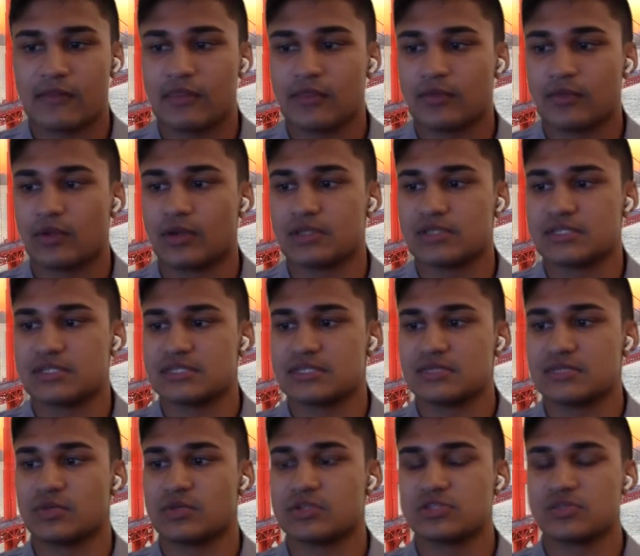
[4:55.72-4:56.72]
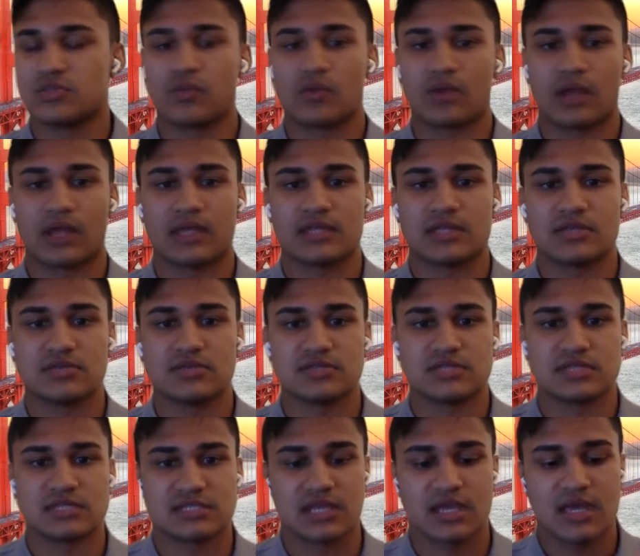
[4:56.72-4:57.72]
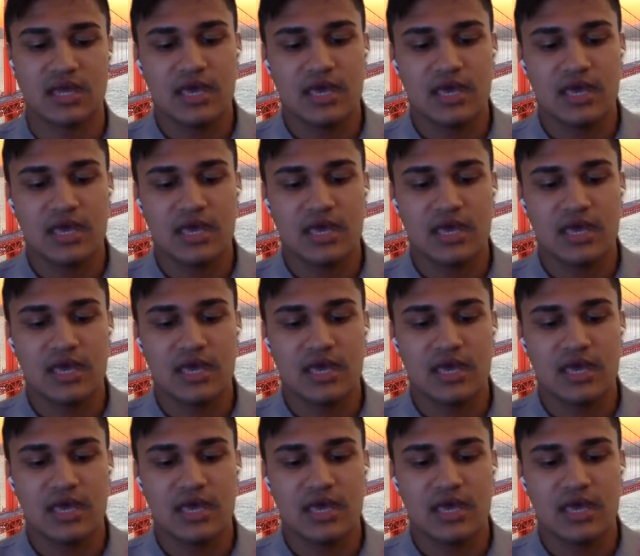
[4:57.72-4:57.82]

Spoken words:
what is it? What's the word I can use? It's